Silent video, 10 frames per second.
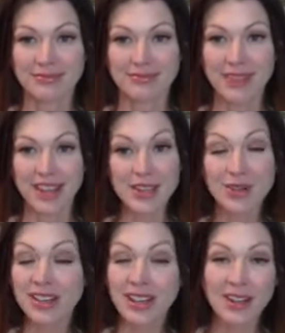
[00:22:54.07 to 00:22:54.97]
And then you
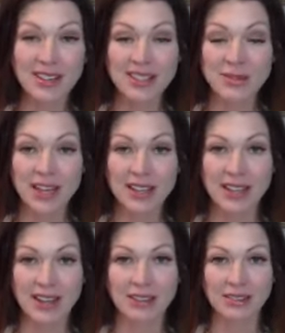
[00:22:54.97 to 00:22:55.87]
can let go of some of that
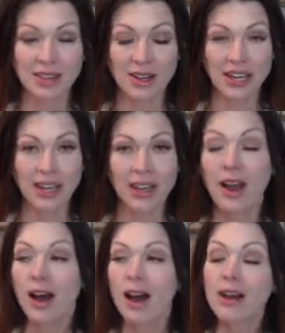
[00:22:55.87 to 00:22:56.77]
doubt, okay?
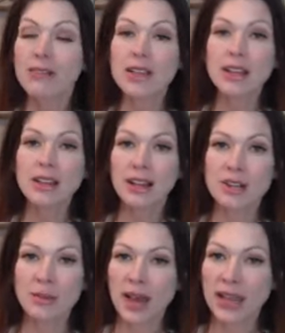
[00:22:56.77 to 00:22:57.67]
Of the
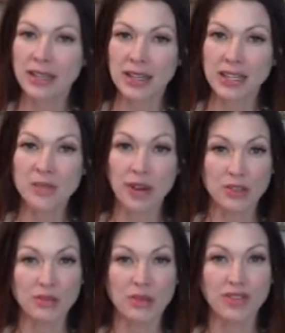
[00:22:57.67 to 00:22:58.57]
electromagnetic
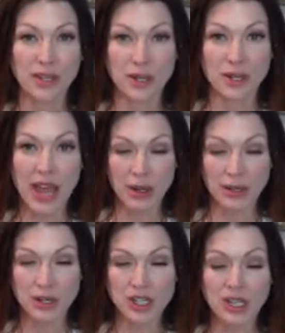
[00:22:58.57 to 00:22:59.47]
spectrum of energy,